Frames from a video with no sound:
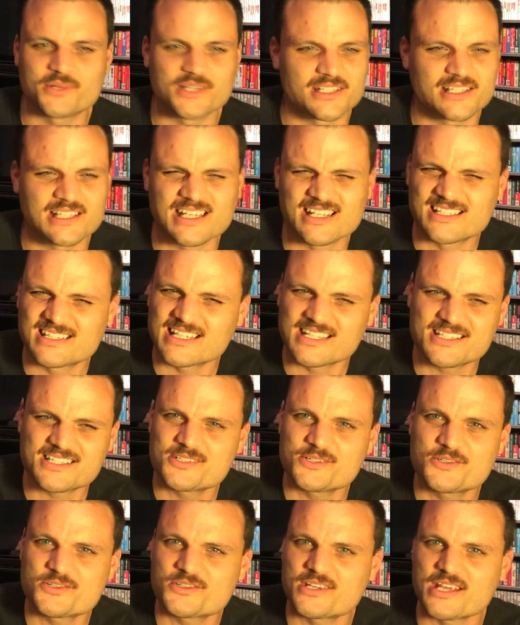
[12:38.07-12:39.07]
but like that
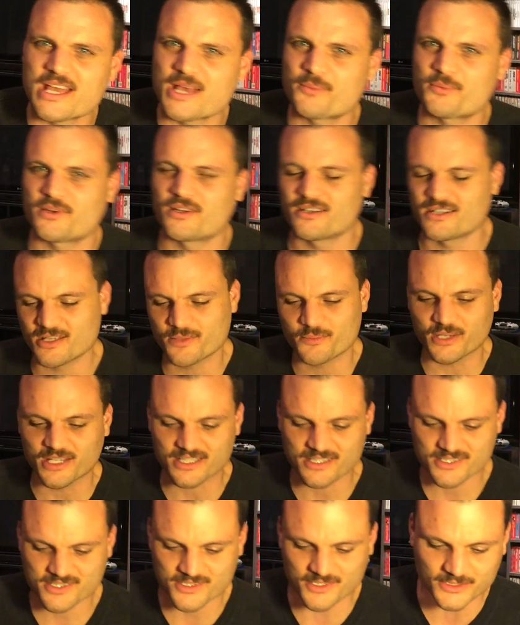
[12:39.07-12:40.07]
doesn't usually happen on
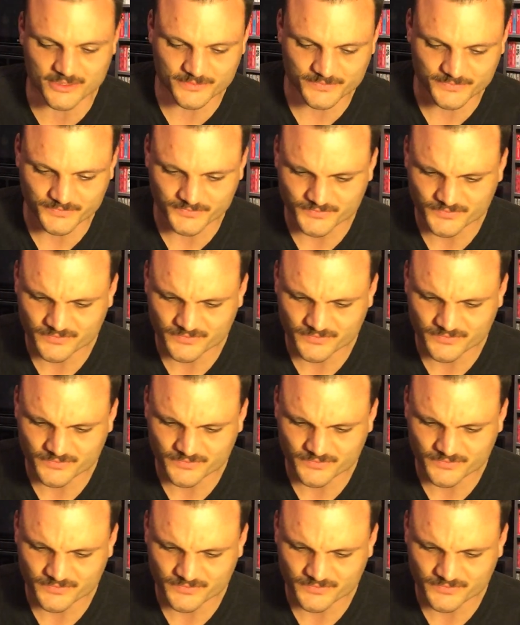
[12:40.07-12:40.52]
eBay, so